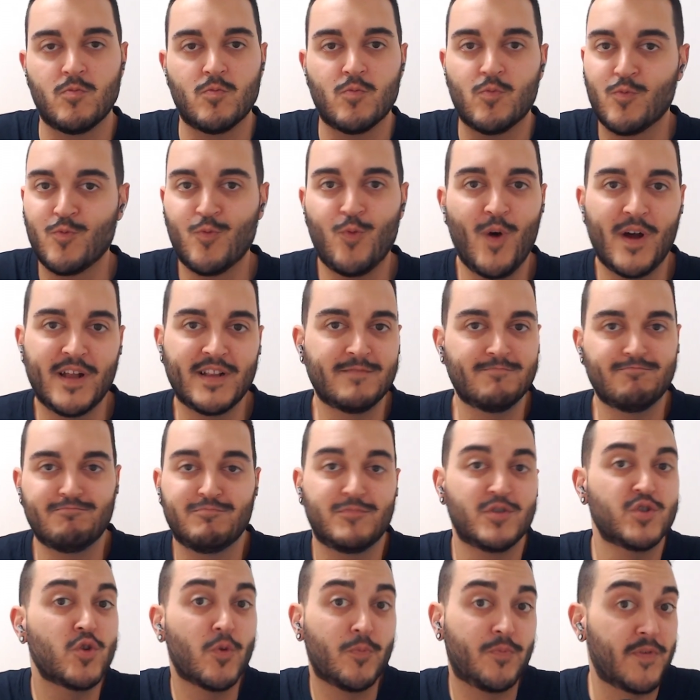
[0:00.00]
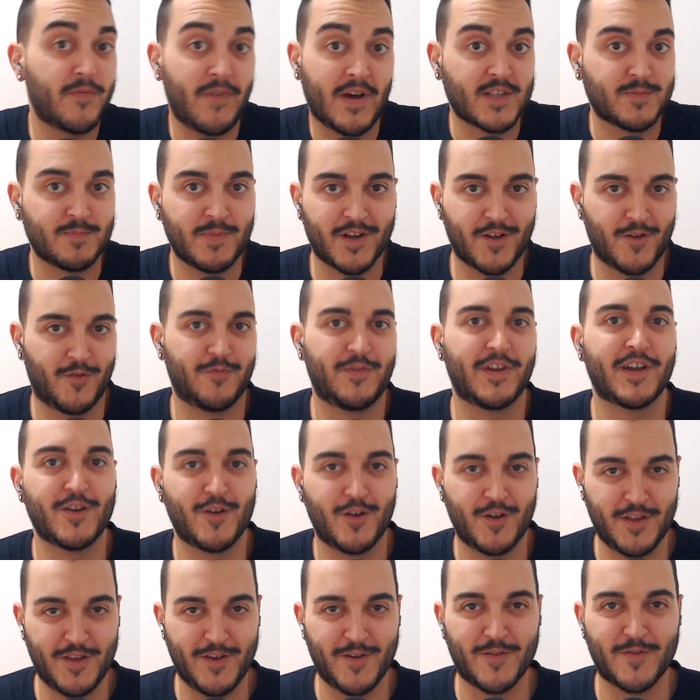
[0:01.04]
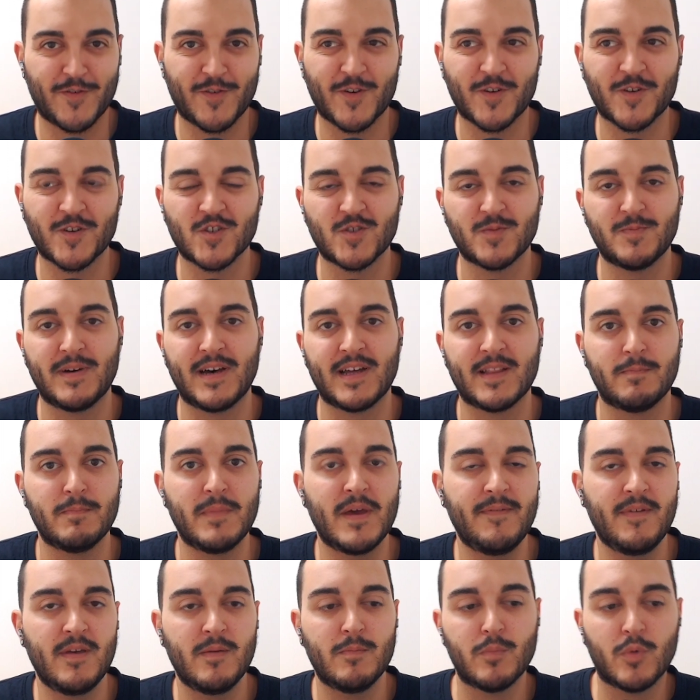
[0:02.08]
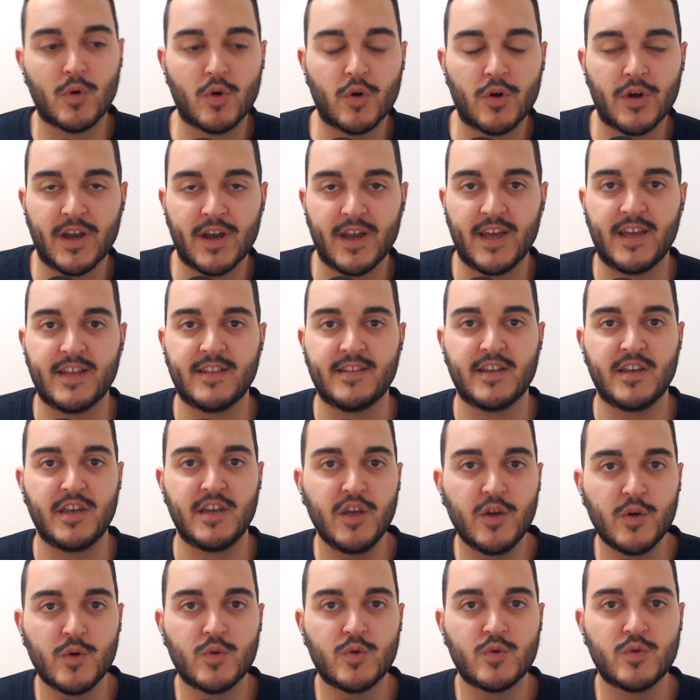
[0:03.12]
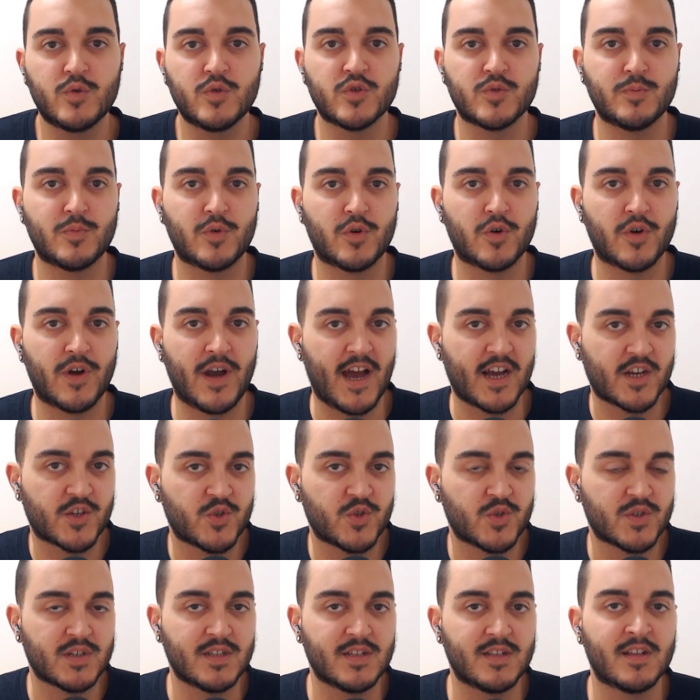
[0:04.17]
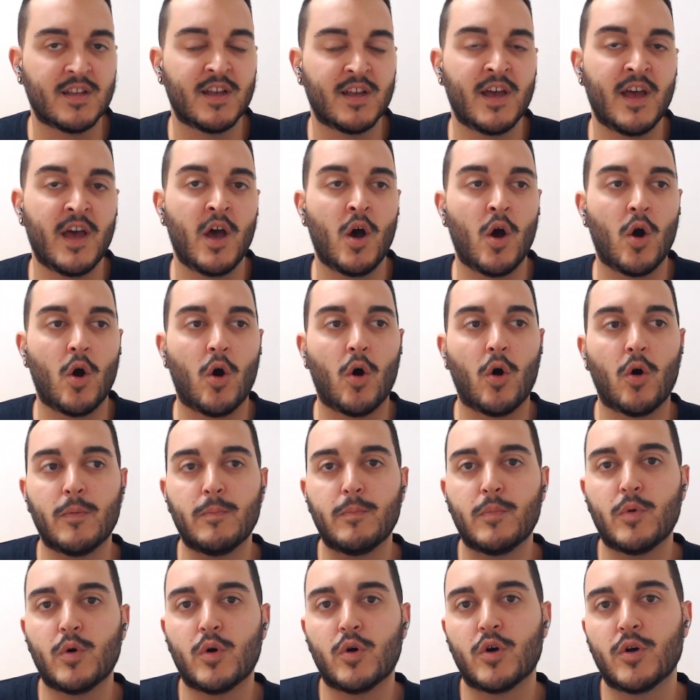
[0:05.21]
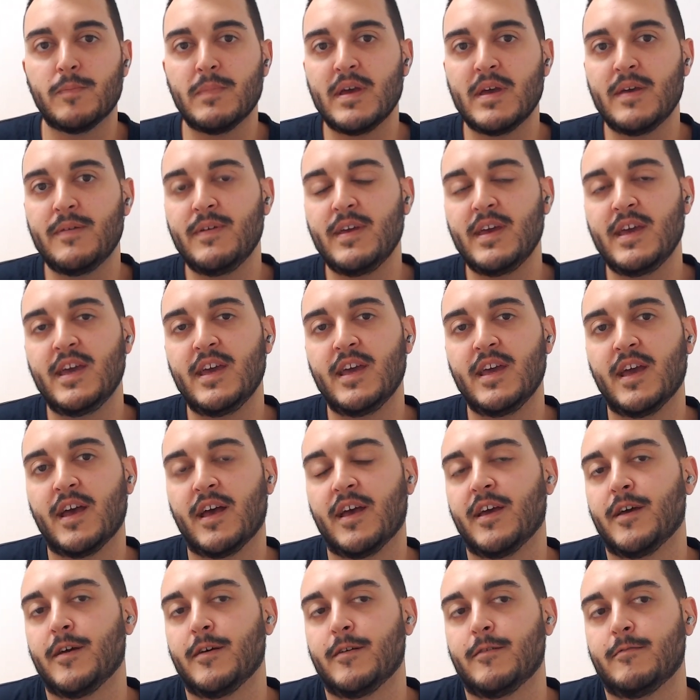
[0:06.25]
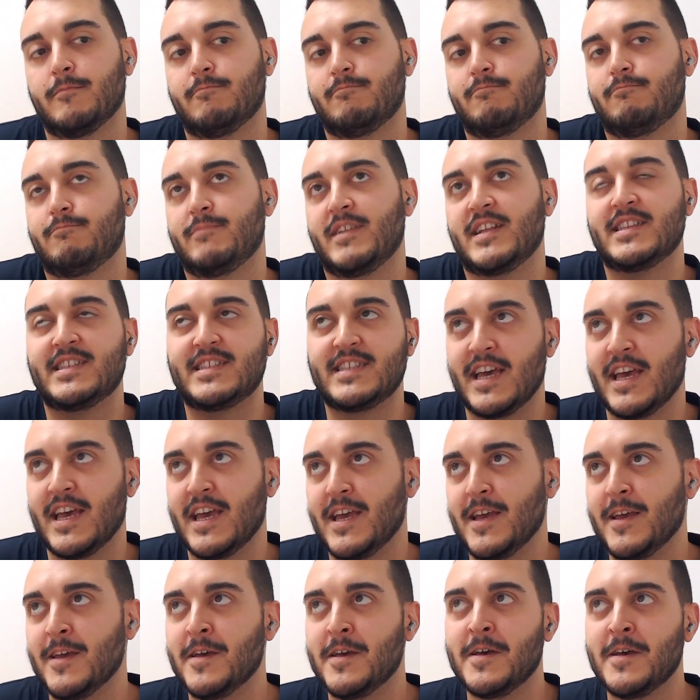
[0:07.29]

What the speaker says: one disruptive aspect of technology, of course, but maybe more in the news, more actual, or more maybe, let's say,